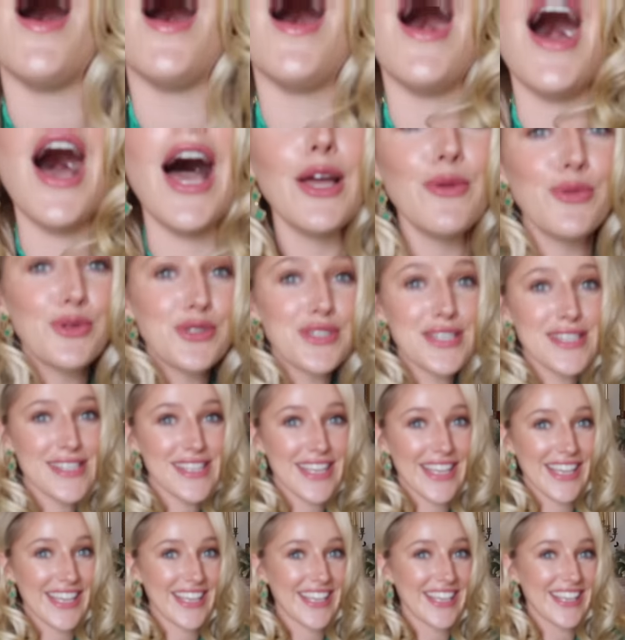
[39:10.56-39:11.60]
I will
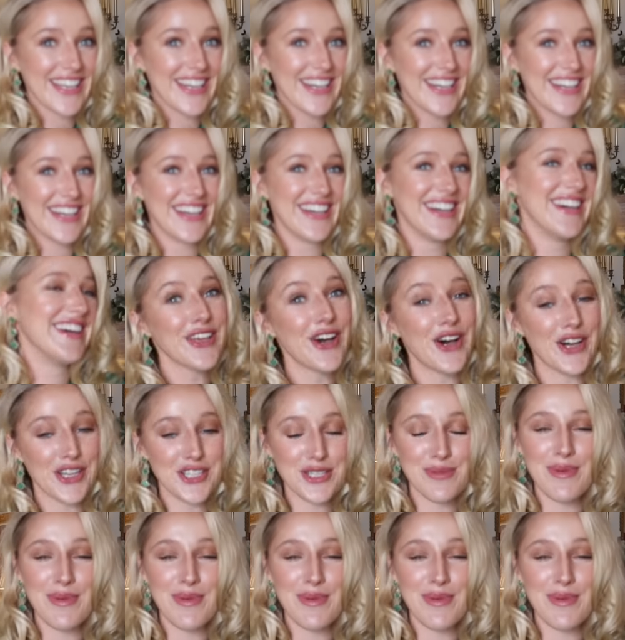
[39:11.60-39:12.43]
sit here. Gosh,